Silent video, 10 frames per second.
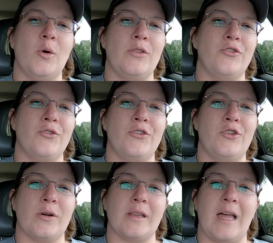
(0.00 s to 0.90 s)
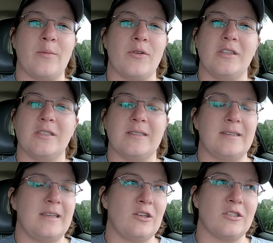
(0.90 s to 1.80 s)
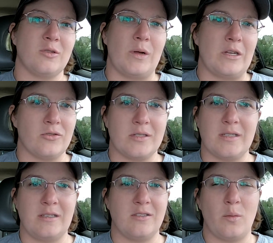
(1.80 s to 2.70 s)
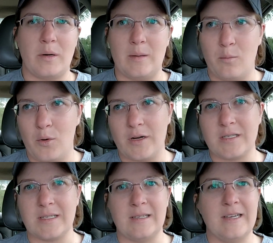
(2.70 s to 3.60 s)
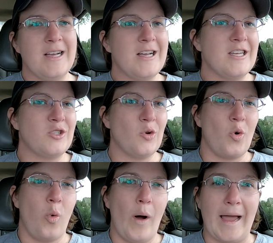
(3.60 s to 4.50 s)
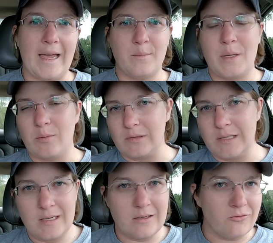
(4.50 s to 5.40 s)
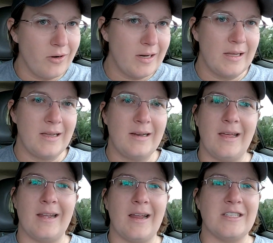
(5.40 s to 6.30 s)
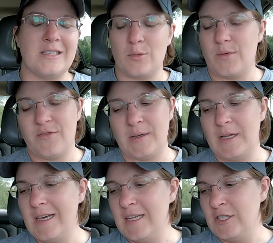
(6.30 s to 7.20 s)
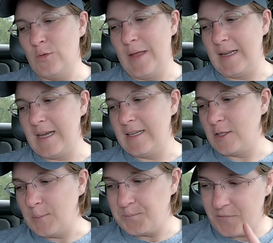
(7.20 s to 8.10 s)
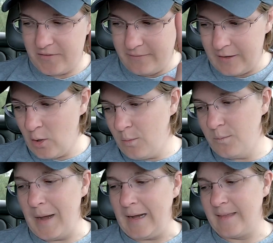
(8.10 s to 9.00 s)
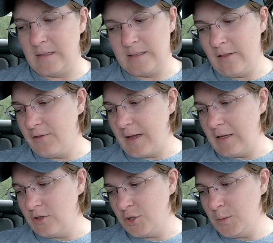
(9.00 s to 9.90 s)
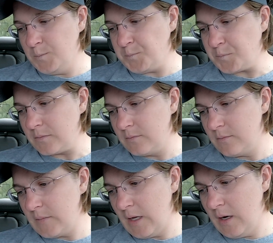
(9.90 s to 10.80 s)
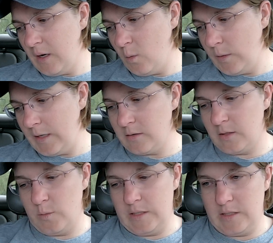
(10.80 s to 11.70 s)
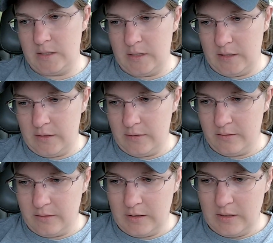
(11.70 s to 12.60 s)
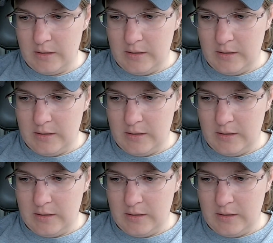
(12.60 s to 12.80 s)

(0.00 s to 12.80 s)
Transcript: going through the New York Library. It looks so interesting. So many books and so quiet, people sitting and reading, and I just think it'd be fun to do that again. So if I go back, that's another thing I'll do. What else do we see here?